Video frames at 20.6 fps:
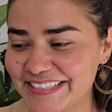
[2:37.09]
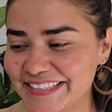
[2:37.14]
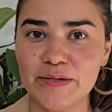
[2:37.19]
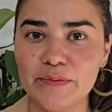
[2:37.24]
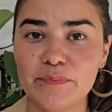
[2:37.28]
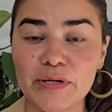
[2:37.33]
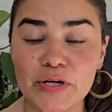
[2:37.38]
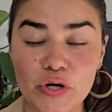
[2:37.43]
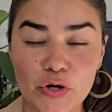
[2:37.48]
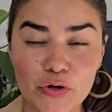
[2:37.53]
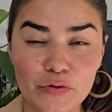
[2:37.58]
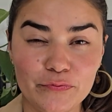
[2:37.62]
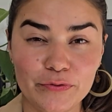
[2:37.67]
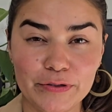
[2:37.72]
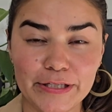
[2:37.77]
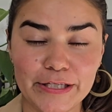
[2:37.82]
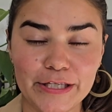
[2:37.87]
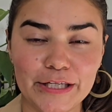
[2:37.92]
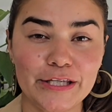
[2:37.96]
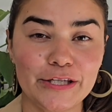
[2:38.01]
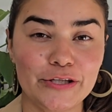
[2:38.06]
But
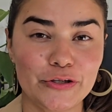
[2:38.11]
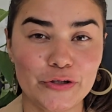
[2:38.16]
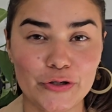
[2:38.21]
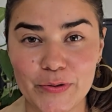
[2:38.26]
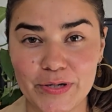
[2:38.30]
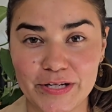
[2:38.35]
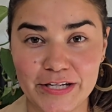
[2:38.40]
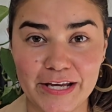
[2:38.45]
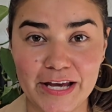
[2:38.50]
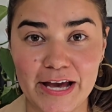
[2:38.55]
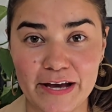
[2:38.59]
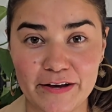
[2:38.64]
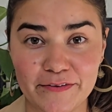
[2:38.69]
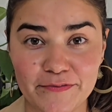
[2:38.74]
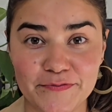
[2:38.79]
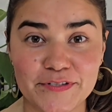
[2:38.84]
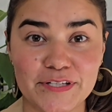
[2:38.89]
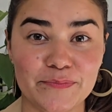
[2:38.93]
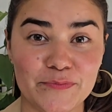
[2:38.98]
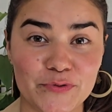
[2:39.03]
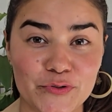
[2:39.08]
hopefully you already have
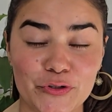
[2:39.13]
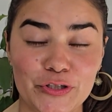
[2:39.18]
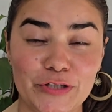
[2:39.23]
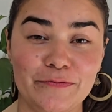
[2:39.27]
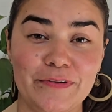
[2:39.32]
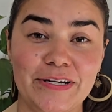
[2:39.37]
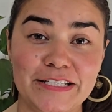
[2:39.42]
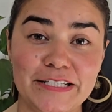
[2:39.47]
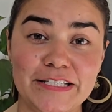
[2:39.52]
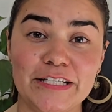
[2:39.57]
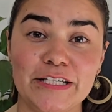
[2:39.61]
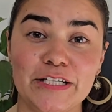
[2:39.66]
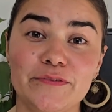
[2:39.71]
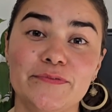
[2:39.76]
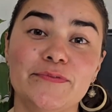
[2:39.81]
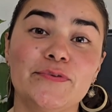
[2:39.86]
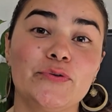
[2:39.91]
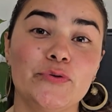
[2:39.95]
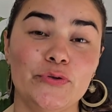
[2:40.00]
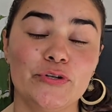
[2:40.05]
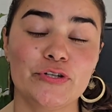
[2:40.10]
some sort of idea of
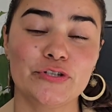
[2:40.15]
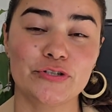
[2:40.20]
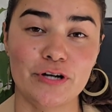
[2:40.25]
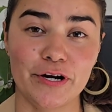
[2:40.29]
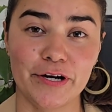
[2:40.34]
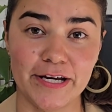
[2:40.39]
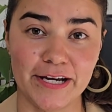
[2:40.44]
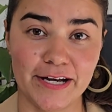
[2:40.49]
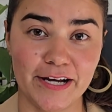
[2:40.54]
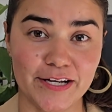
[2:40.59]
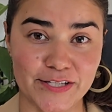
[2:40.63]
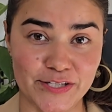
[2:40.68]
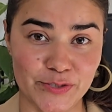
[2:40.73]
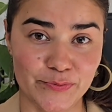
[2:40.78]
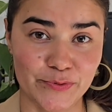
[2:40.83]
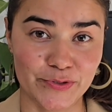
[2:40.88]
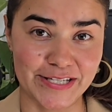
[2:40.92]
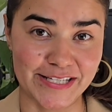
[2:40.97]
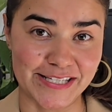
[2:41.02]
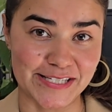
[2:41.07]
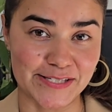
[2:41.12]
who your target customer
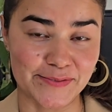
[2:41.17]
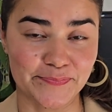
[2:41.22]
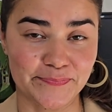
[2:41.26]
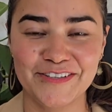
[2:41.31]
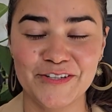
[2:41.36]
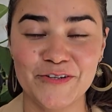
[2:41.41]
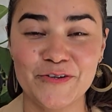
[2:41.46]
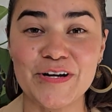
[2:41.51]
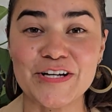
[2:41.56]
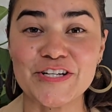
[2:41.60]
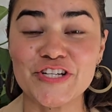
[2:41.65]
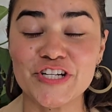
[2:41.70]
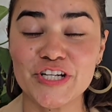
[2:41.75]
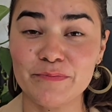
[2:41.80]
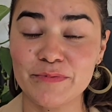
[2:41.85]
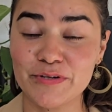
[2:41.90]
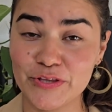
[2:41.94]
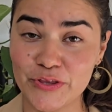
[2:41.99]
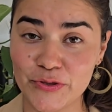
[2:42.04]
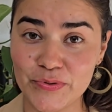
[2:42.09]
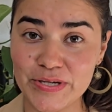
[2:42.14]
is. Question number
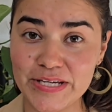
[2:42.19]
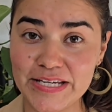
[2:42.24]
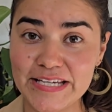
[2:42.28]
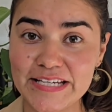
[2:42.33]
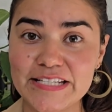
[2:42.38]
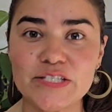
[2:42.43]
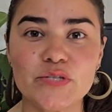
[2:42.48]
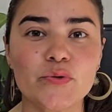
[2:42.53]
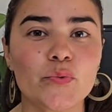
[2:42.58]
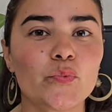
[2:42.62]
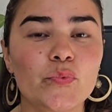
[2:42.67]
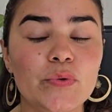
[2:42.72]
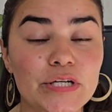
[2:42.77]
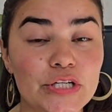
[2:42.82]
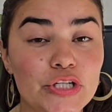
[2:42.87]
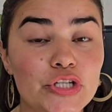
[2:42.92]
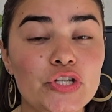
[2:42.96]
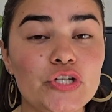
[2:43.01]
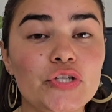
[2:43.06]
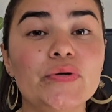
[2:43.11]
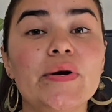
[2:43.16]
3 is, what
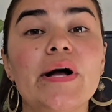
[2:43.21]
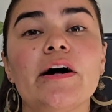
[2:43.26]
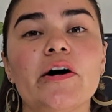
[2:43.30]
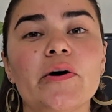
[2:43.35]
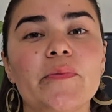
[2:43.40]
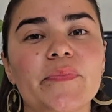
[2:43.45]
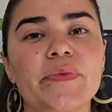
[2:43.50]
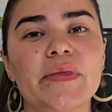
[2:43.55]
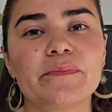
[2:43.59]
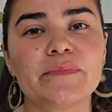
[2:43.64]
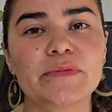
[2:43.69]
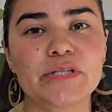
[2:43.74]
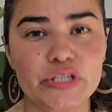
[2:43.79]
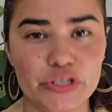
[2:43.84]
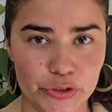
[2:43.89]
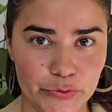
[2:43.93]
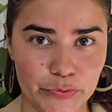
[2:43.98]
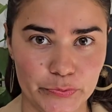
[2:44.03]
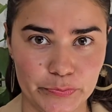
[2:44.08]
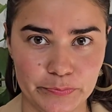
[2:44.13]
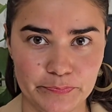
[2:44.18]
do you help them
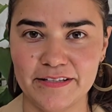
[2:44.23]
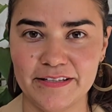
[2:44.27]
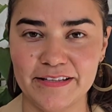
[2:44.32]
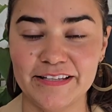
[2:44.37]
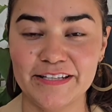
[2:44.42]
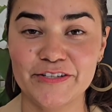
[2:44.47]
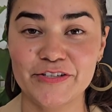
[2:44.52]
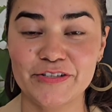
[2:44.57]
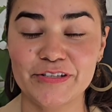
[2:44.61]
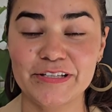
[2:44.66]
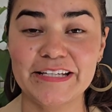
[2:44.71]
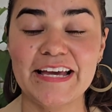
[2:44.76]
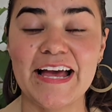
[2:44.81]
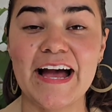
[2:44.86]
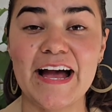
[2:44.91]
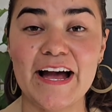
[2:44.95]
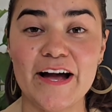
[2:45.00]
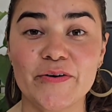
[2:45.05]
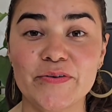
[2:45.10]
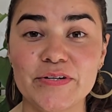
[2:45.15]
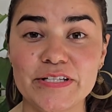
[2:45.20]
do? Literally,
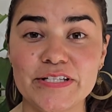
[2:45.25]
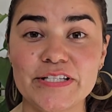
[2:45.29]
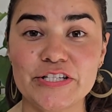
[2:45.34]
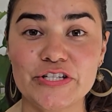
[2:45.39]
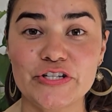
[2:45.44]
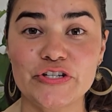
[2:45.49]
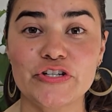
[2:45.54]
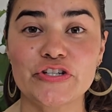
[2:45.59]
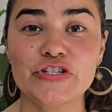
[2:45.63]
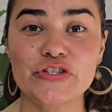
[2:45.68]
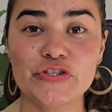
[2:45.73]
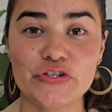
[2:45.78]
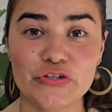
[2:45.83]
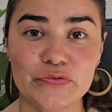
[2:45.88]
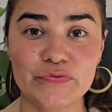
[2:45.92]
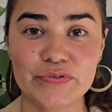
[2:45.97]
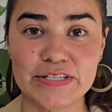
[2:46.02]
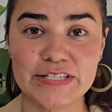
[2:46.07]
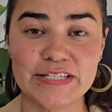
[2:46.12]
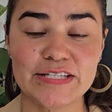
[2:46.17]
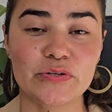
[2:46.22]
how does your
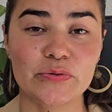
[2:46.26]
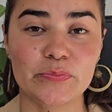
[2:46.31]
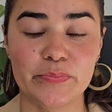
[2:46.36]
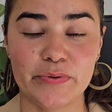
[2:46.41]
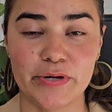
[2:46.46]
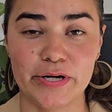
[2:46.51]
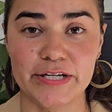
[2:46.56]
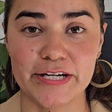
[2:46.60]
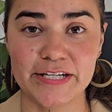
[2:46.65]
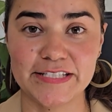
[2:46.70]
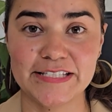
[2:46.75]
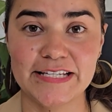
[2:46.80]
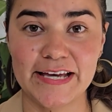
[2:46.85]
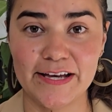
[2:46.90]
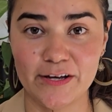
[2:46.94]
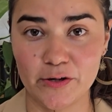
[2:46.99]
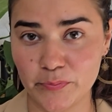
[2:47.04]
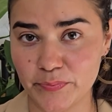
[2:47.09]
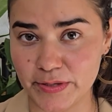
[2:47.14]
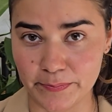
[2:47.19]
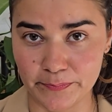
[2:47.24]
service or product
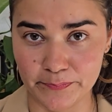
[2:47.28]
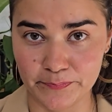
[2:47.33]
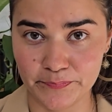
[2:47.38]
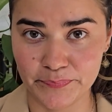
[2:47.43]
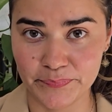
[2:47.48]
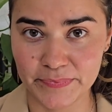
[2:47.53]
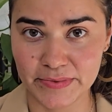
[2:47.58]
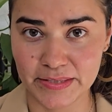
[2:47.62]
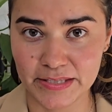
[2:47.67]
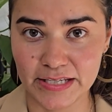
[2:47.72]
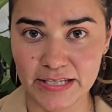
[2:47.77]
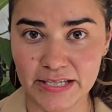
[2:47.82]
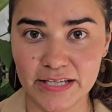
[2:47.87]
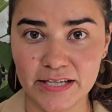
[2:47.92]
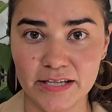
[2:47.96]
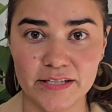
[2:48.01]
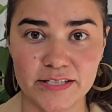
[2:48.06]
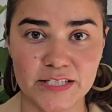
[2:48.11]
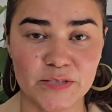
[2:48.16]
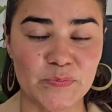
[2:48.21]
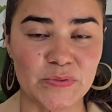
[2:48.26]
help them?
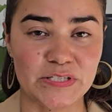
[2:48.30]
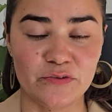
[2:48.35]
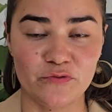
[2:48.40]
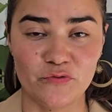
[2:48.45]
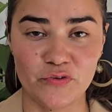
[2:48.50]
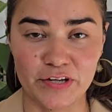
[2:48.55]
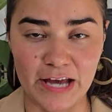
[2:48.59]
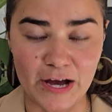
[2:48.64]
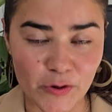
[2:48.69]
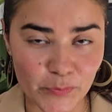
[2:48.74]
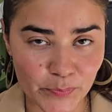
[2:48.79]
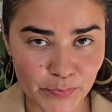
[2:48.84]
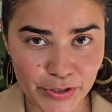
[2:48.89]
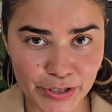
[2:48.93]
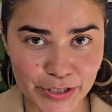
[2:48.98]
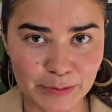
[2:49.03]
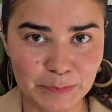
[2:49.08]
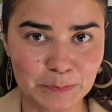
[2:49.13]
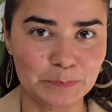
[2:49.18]
Specific output.